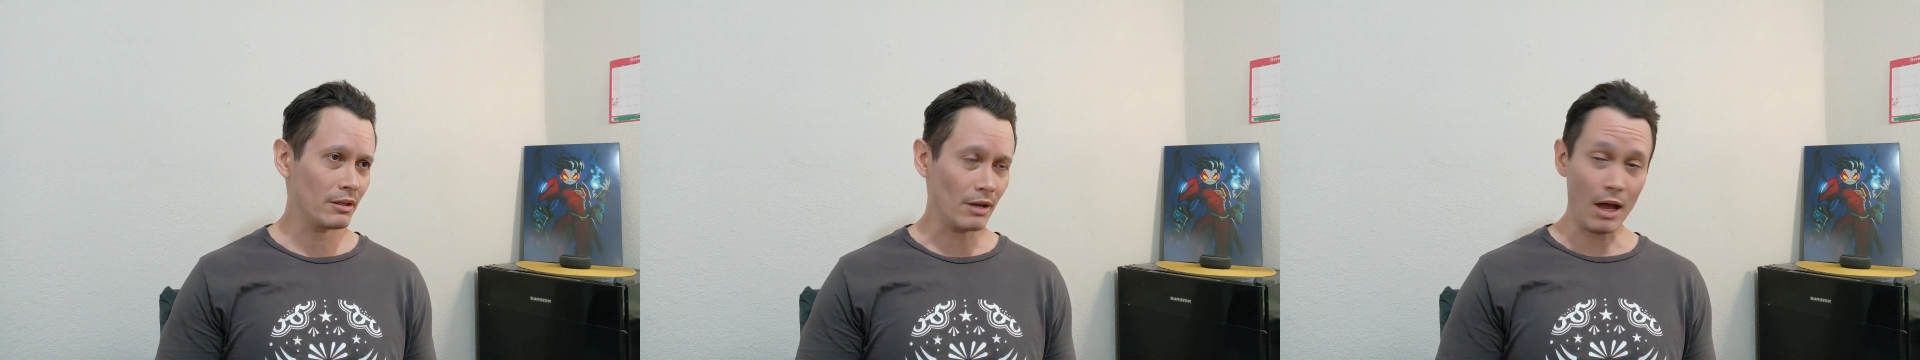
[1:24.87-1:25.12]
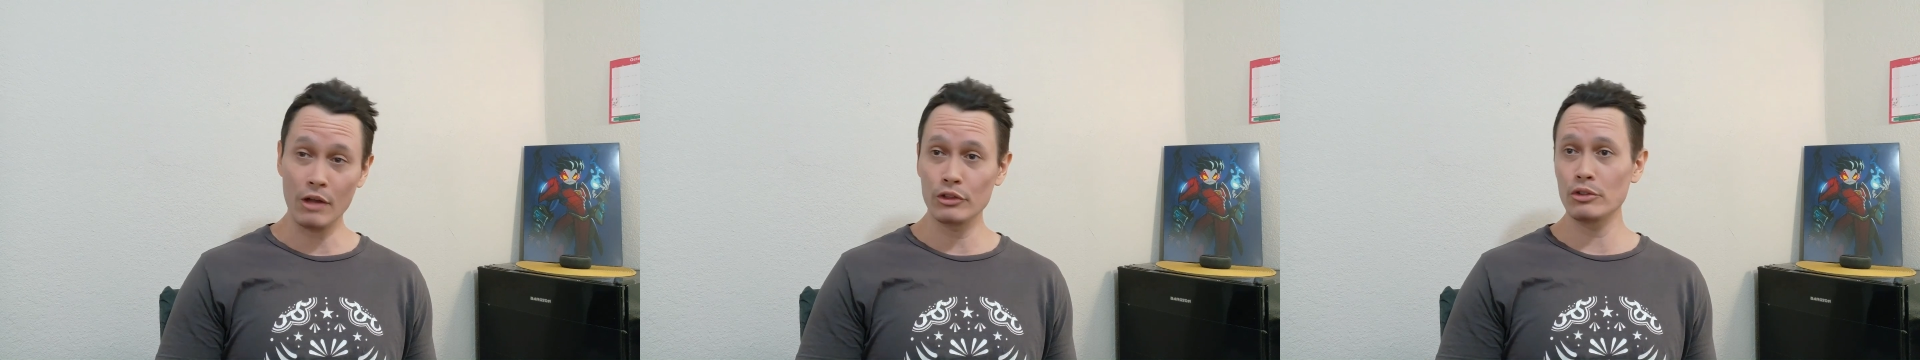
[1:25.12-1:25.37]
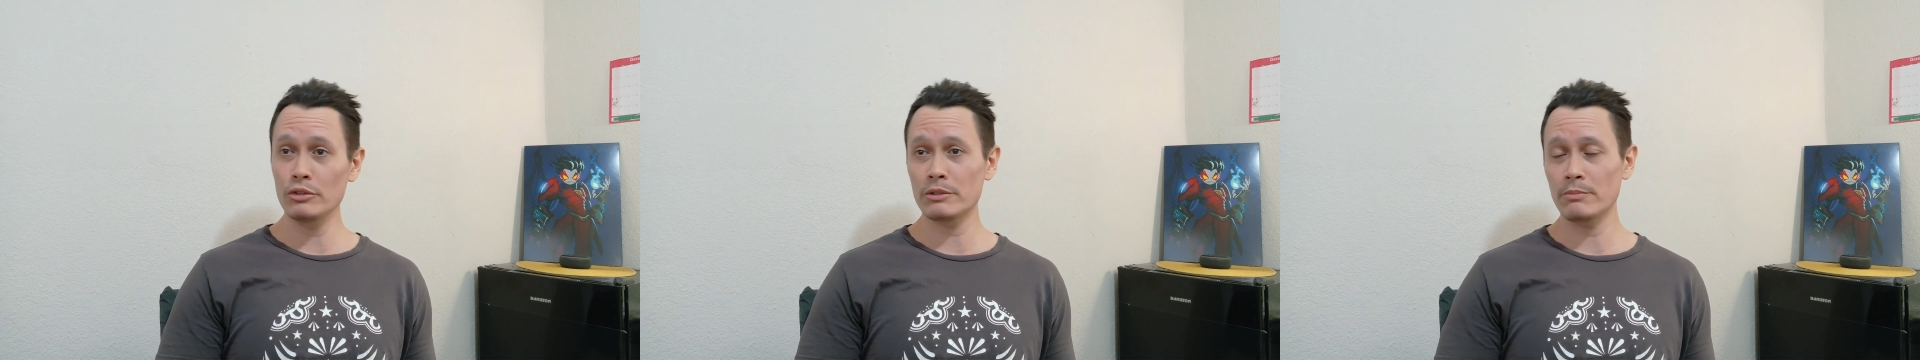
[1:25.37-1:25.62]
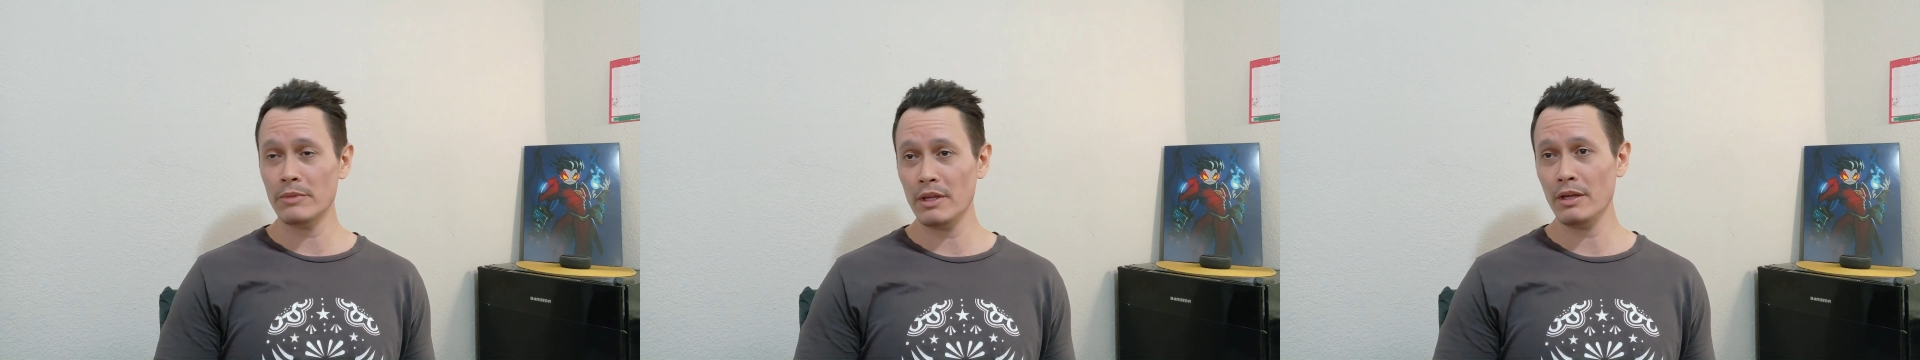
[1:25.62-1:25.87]
I'll do
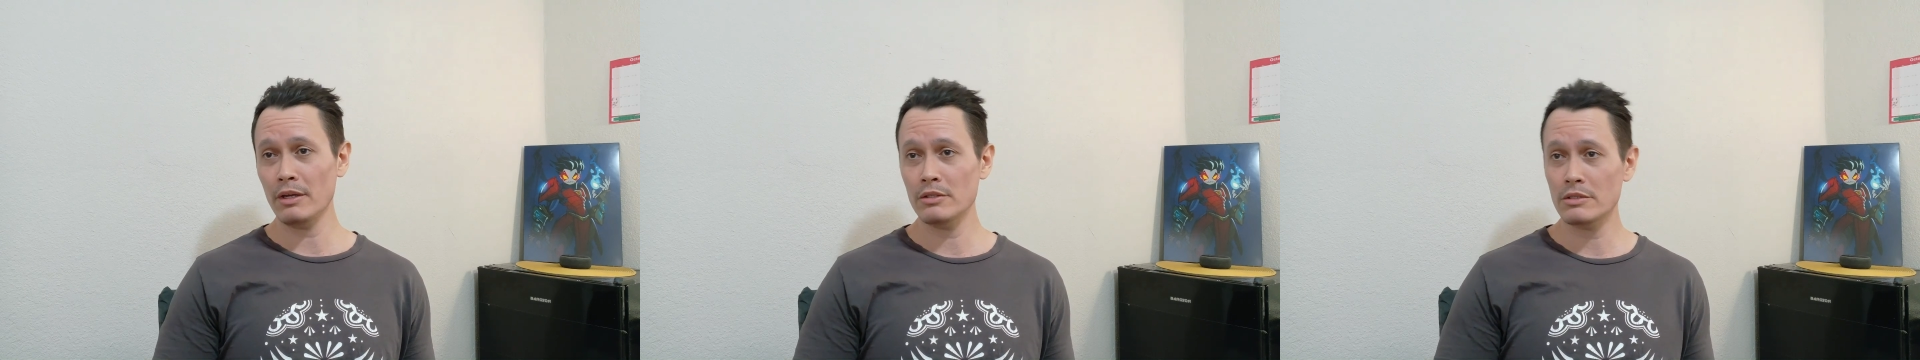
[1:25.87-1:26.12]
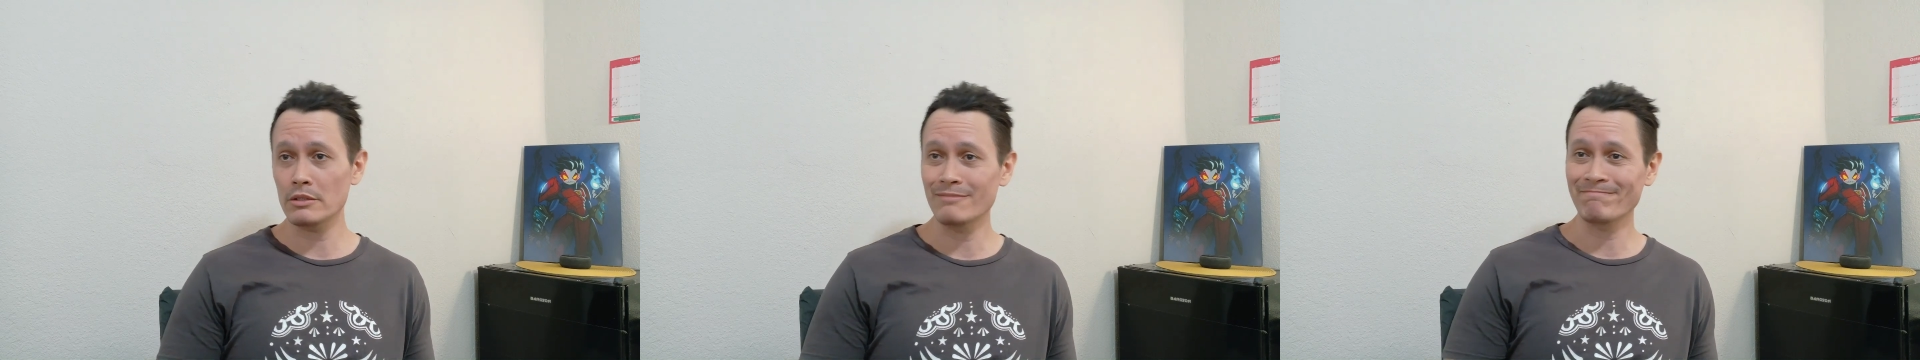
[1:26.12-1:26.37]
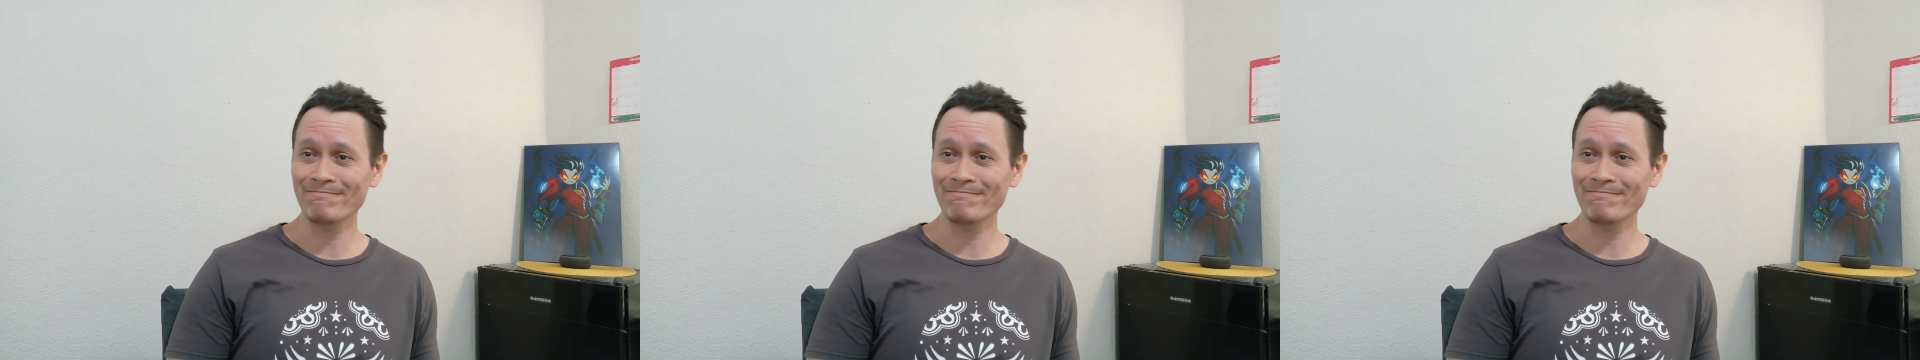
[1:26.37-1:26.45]
some things and